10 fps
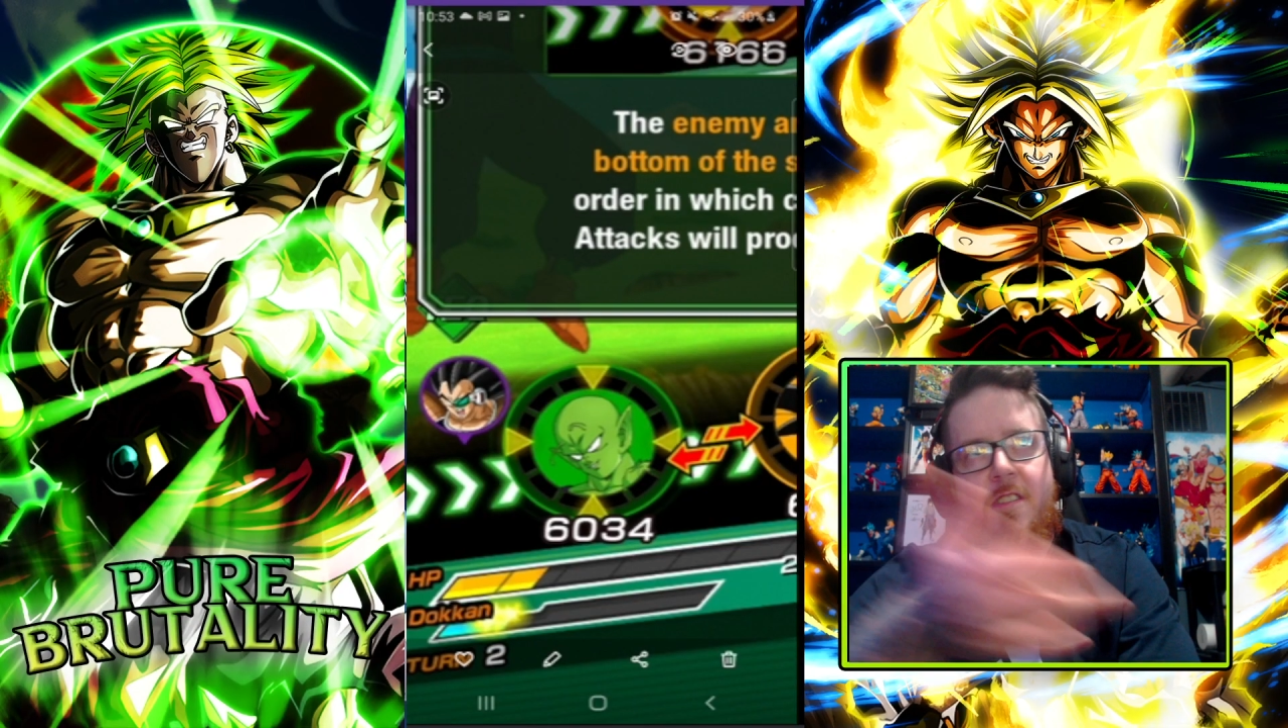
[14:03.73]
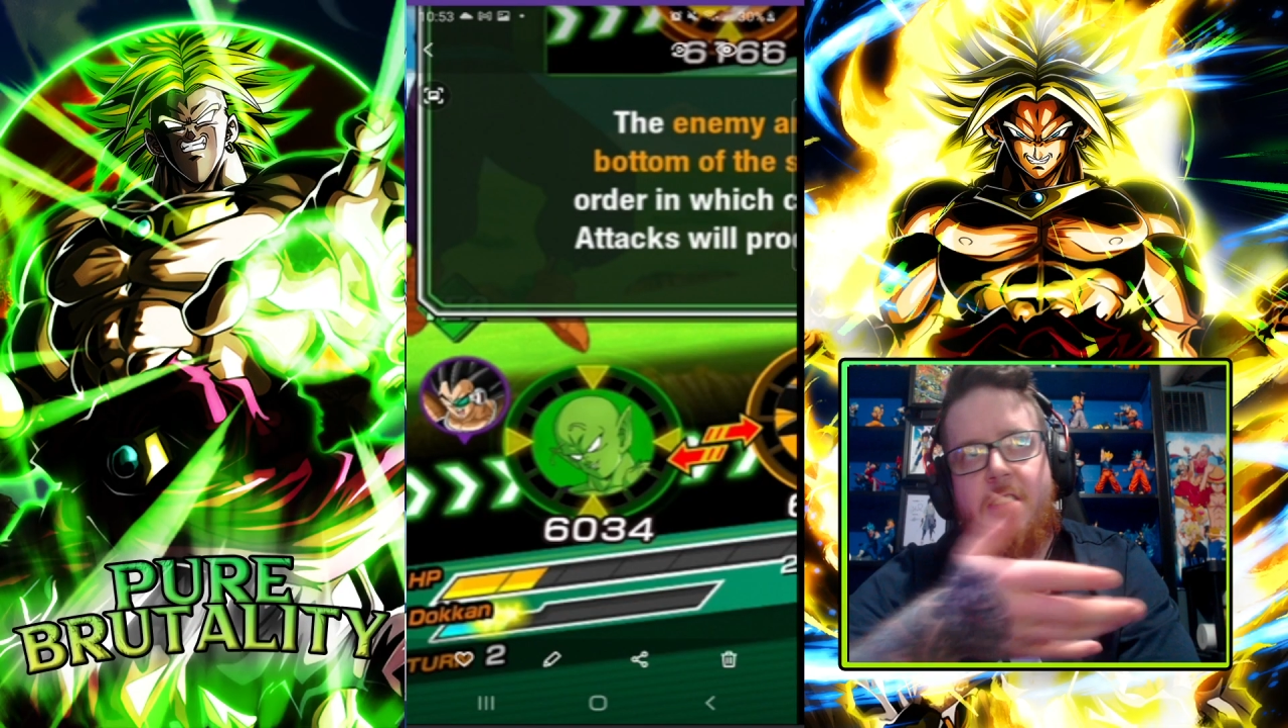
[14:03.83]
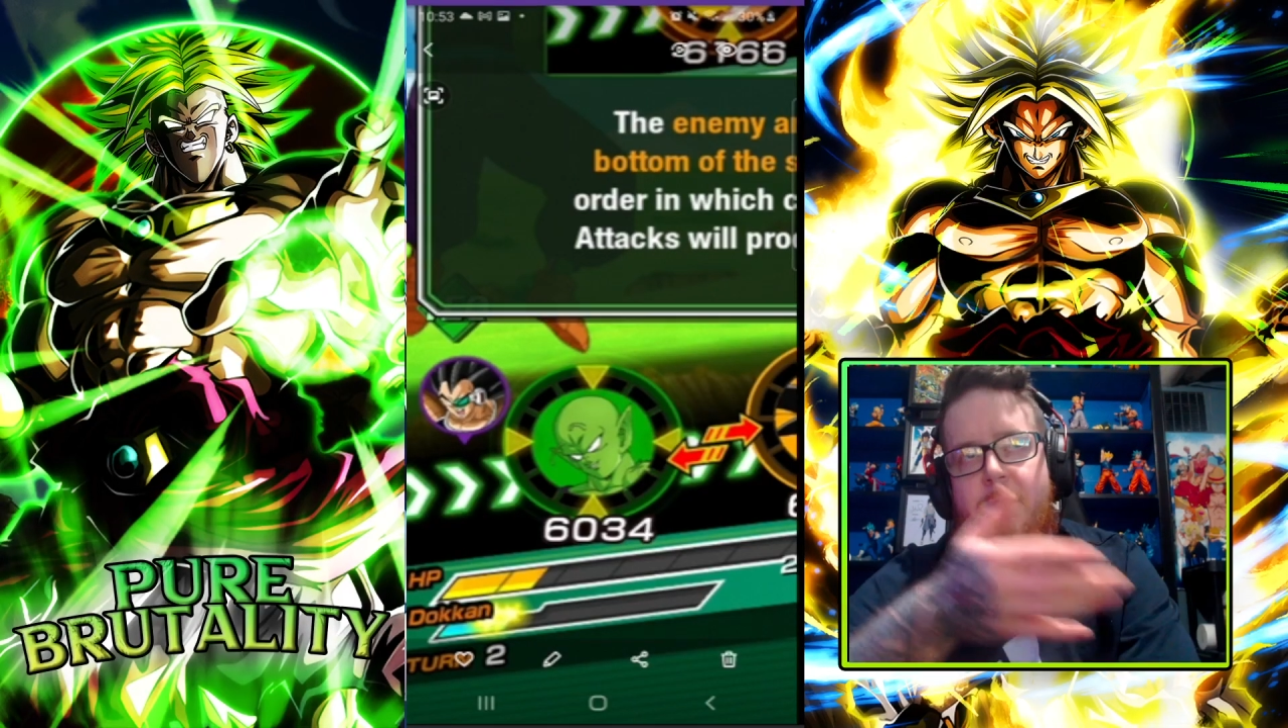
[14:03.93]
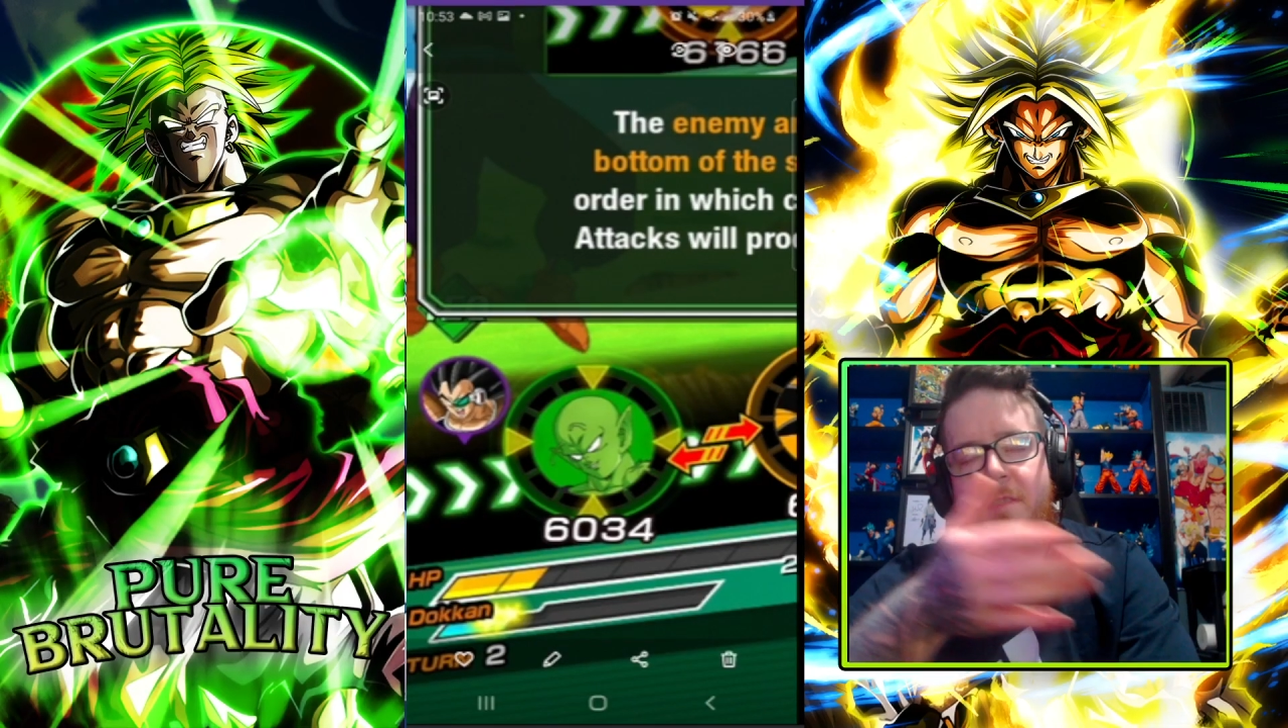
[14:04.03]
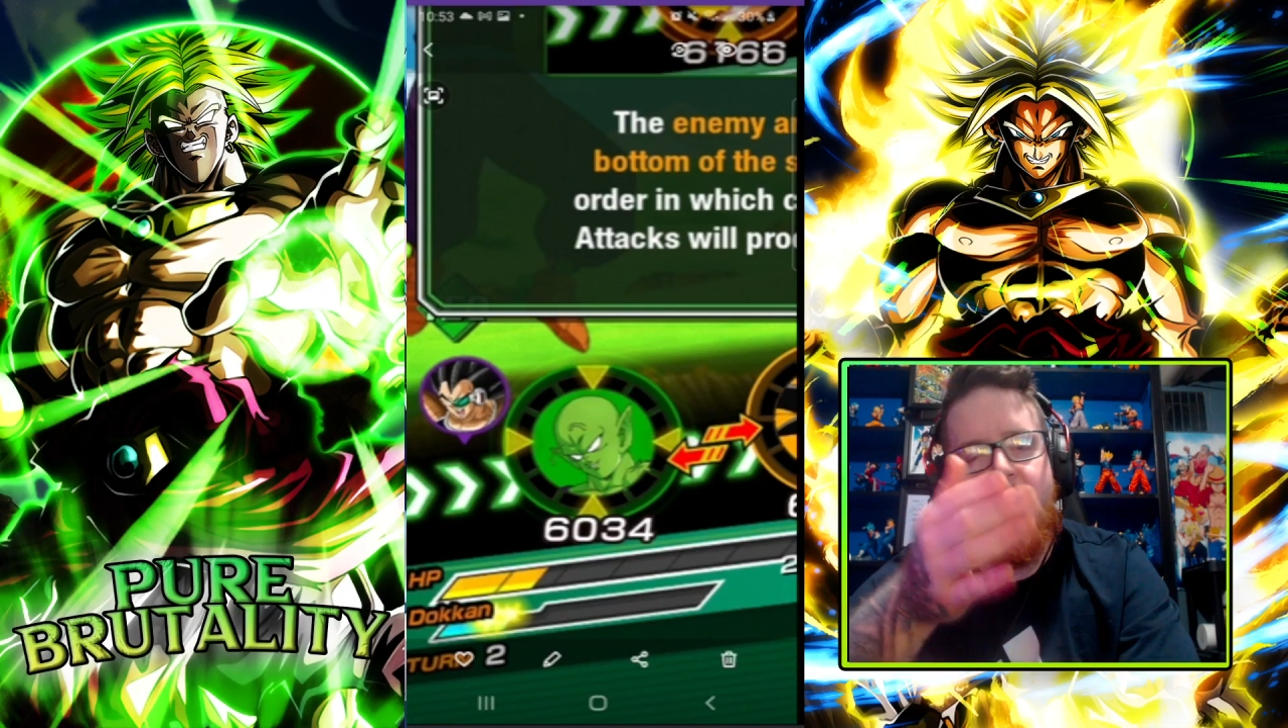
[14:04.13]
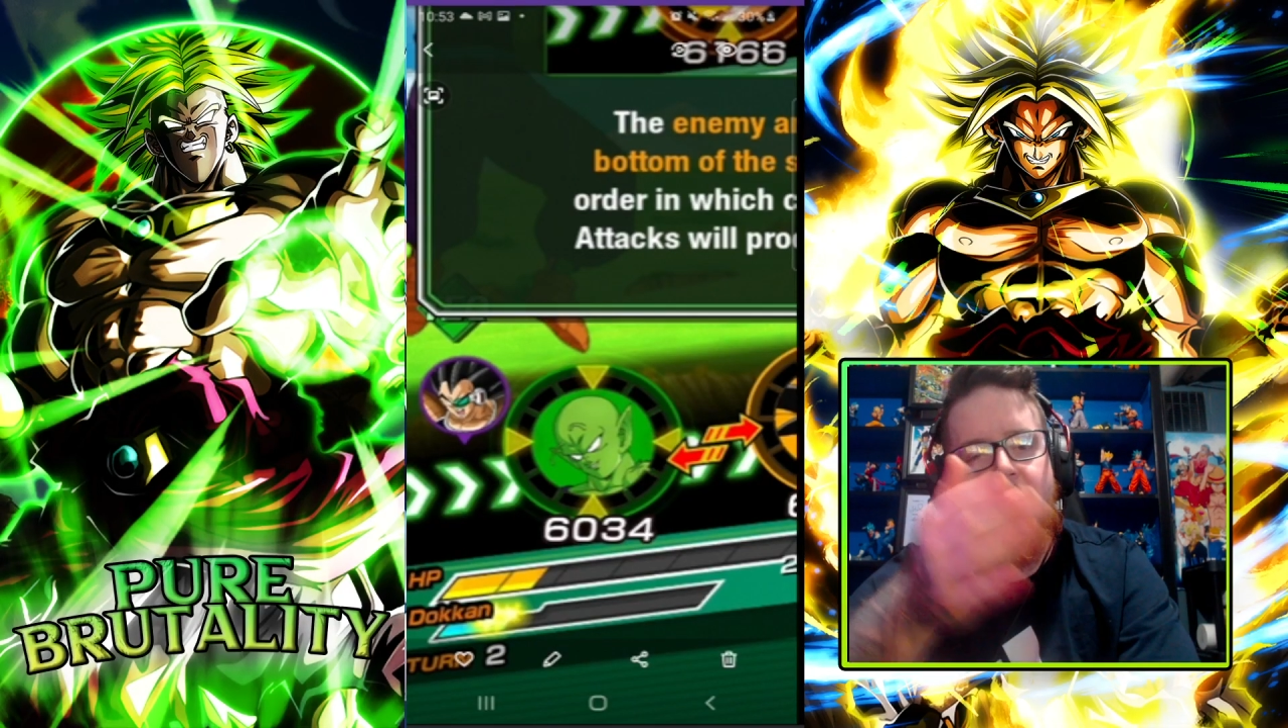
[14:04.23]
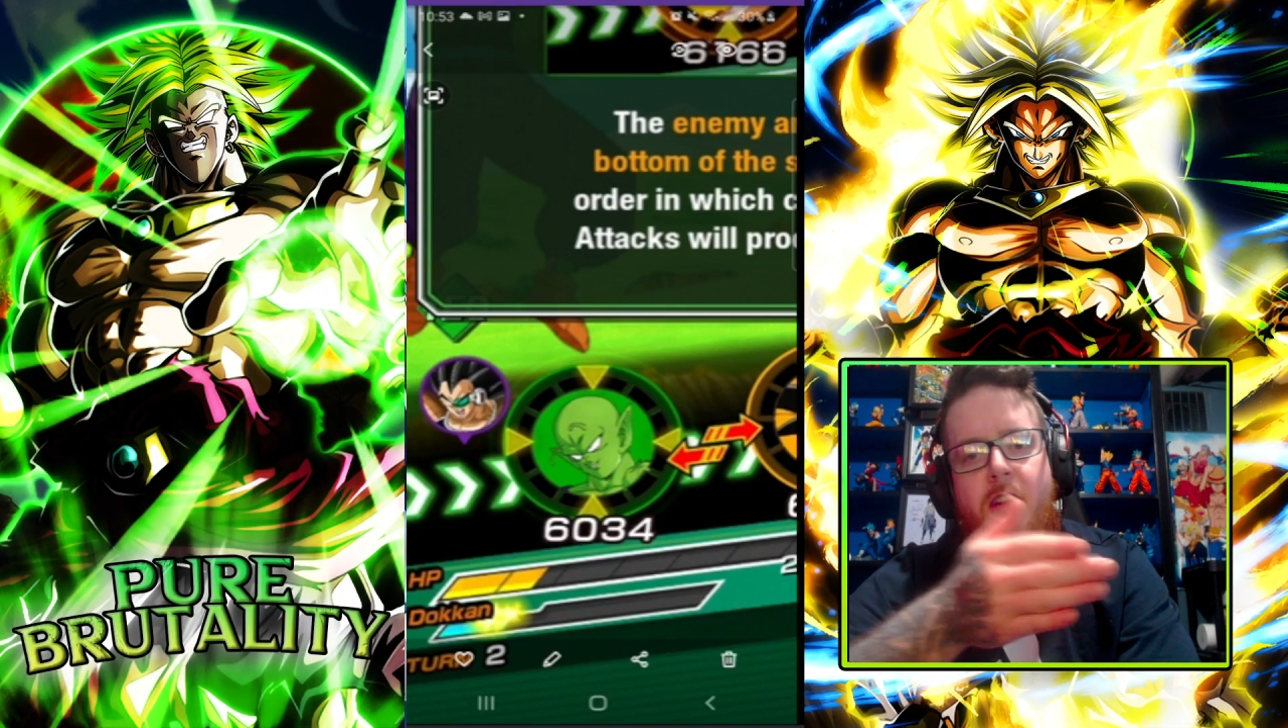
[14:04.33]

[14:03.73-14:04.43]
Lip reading: turn comes in,